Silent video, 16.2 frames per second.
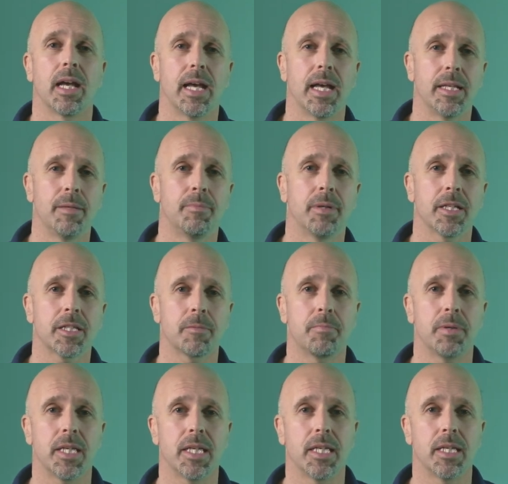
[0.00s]
A plus
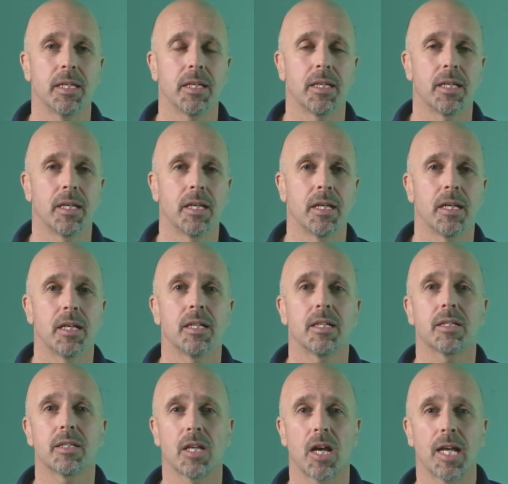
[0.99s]
B
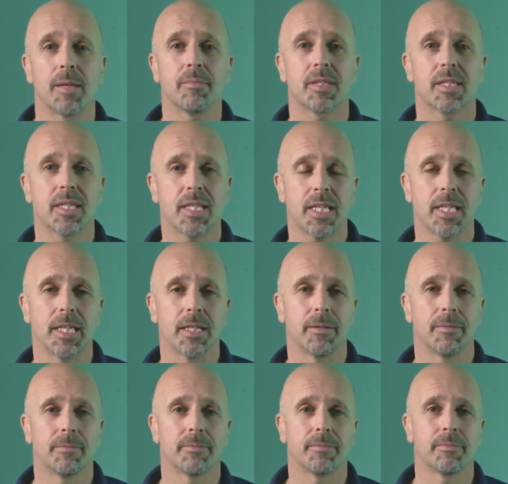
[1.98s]
times C.
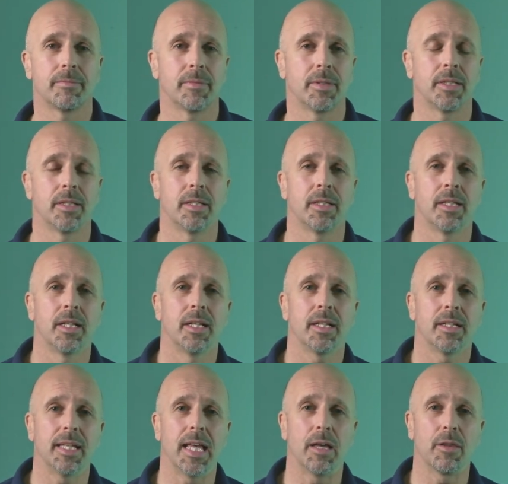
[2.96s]

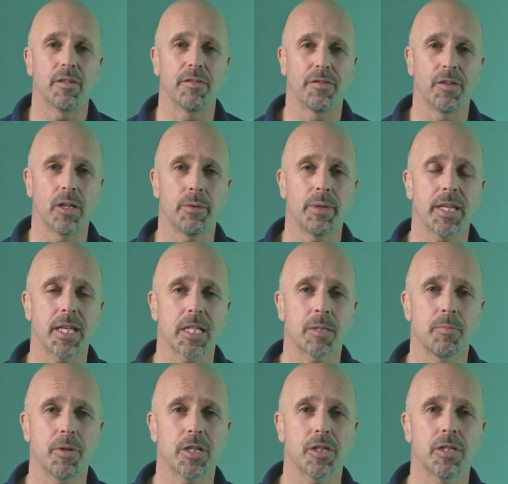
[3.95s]
Now the following
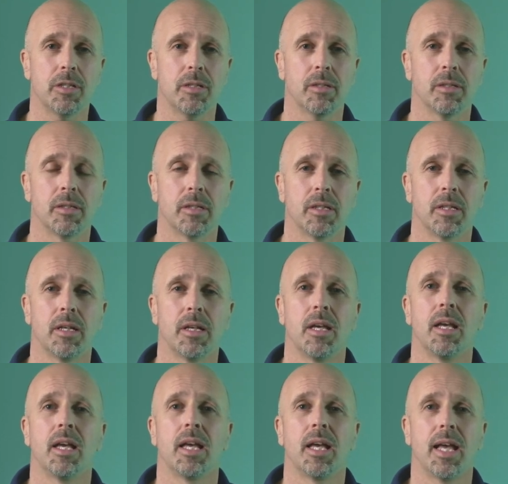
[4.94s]
expression,
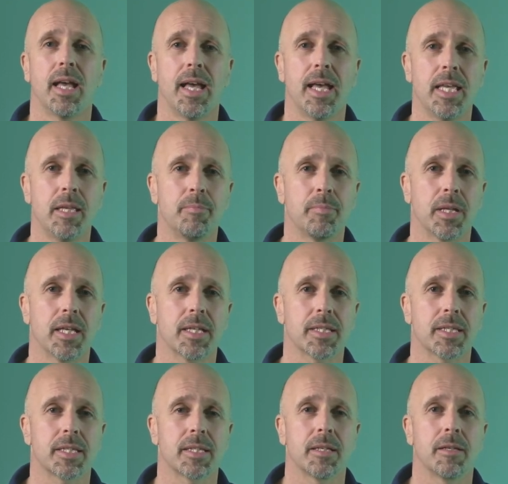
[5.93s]
A
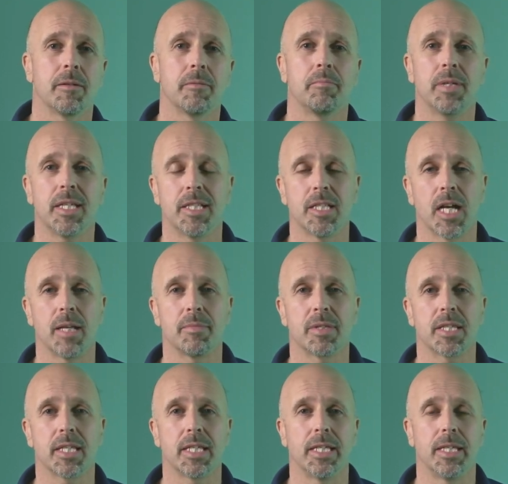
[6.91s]
plus B times
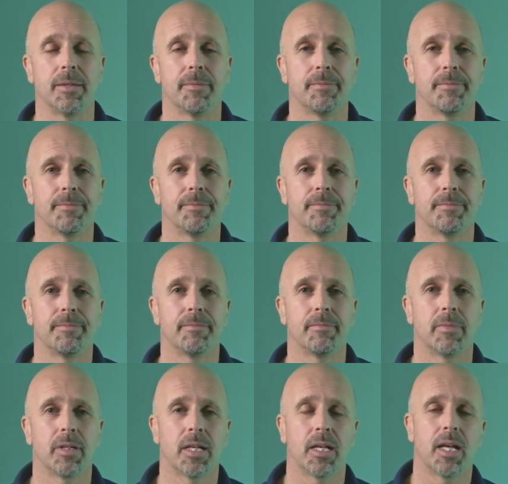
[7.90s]
C.
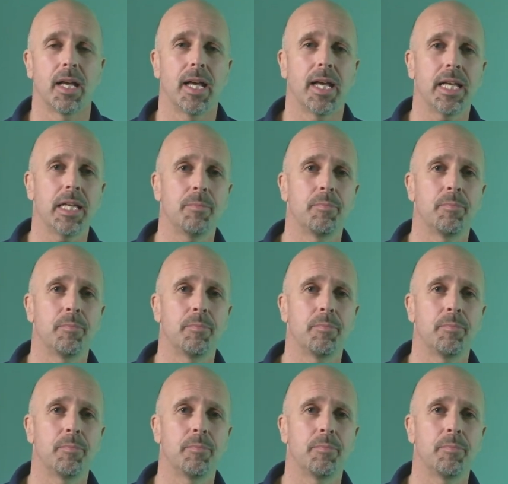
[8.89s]
A